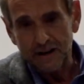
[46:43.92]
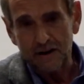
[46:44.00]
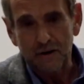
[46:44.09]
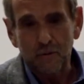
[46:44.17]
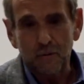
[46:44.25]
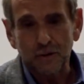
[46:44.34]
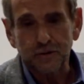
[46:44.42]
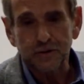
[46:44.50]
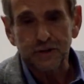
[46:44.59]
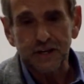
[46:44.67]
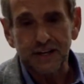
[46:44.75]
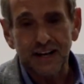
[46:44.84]
I don't know
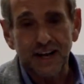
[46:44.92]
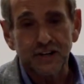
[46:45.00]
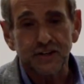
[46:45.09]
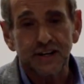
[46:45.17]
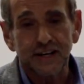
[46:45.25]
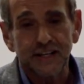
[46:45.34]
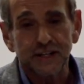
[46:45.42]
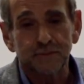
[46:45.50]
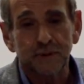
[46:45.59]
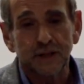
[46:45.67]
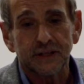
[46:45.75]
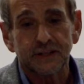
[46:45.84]
what your circulation
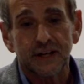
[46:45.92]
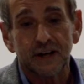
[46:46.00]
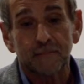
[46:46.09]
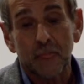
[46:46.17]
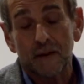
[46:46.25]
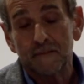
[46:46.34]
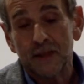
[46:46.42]
is, but uh,